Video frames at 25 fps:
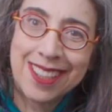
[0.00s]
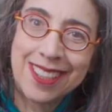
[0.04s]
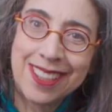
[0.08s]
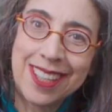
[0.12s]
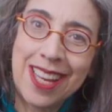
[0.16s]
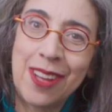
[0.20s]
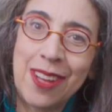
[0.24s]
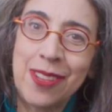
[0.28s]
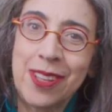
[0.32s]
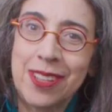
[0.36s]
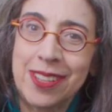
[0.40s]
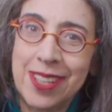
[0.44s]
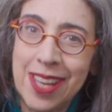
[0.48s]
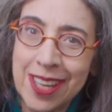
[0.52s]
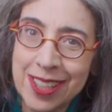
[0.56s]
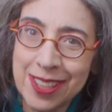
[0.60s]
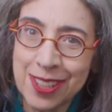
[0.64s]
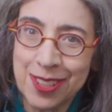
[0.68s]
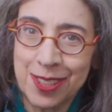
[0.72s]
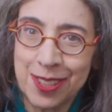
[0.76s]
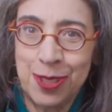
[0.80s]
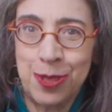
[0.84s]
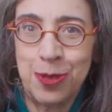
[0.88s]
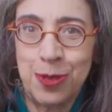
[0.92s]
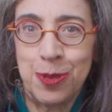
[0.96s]
Now, the
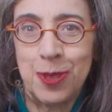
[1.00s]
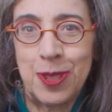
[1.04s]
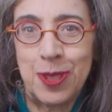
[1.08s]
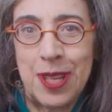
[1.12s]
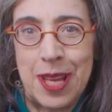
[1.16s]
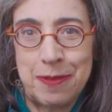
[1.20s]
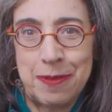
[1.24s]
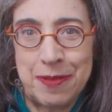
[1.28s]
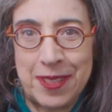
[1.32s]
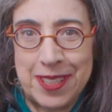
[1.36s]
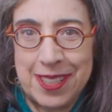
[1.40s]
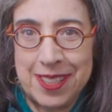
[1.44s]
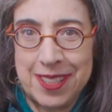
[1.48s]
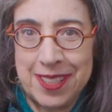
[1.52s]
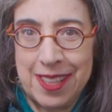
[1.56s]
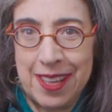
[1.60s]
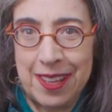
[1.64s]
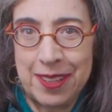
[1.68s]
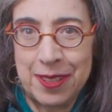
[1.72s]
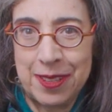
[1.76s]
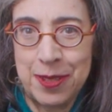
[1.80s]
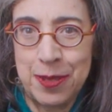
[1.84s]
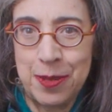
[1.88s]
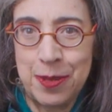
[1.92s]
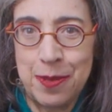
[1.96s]
next tool I'm going to
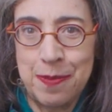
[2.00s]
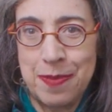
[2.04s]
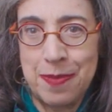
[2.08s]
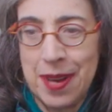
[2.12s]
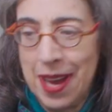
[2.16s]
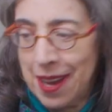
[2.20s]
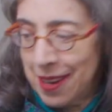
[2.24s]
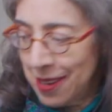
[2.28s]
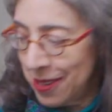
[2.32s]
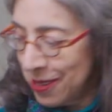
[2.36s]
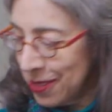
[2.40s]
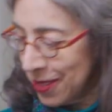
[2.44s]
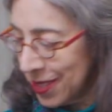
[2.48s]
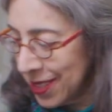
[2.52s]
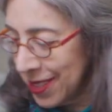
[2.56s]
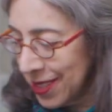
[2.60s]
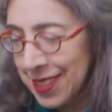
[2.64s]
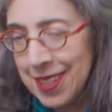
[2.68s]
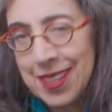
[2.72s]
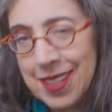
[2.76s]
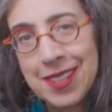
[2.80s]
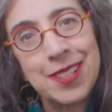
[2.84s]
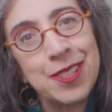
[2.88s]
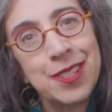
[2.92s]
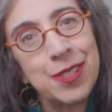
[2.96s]
tell you about
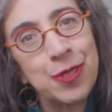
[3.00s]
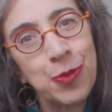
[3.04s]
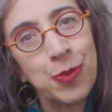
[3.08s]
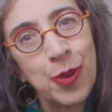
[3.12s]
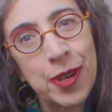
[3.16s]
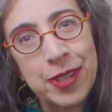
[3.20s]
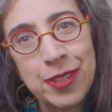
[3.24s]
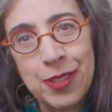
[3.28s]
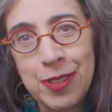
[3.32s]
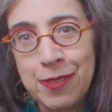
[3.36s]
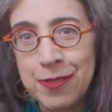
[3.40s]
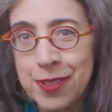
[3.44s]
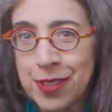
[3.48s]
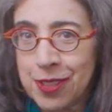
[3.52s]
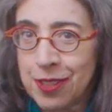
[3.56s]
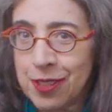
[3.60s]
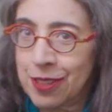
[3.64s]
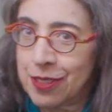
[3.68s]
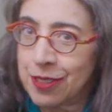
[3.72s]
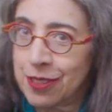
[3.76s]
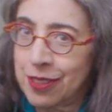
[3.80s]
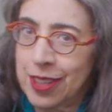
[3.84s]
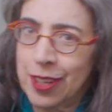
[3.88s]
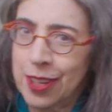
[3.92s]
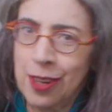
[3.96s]
is one you've
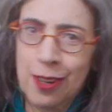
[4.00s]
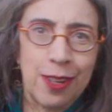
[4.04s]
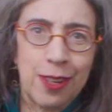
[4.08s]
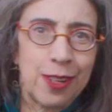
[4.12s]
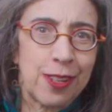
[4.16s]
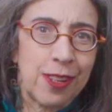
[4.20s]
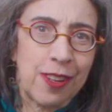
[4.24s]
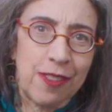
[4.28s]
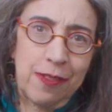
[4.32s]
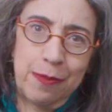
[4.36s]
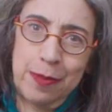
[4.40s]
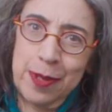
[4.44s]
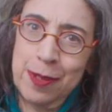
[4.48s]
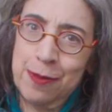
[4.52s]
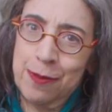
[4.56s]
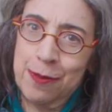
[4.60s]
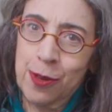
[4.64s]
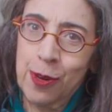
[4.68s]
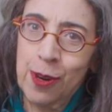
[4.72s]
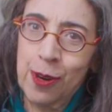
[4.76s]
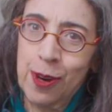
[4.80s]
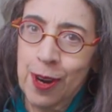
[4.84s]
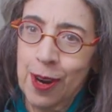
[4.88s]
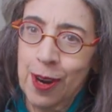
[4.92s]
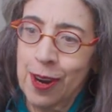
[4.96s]
certainly heard of
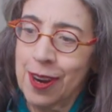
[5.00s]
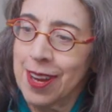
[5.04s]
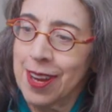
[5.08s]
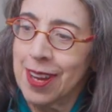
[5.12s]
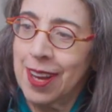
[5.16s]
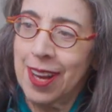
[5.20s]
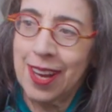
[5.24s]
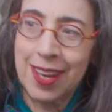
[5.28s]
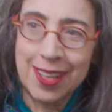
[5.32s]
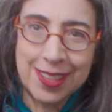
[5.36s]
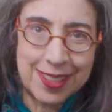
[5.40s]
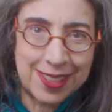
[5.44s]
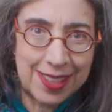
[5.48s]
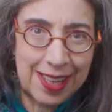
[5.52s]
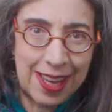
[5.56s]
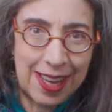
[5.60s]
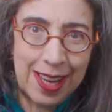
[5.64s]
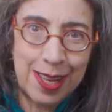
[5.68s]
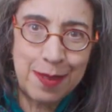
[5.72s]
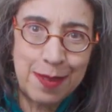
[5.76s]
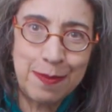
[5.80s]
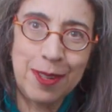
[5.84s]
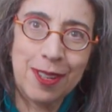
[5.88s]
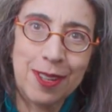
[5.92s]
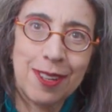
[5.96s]
before, a
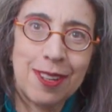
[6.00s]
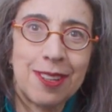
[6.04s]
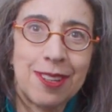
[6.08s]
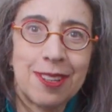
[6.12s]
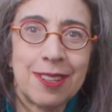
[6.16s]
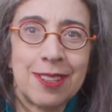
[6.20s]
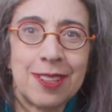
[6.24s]
timer.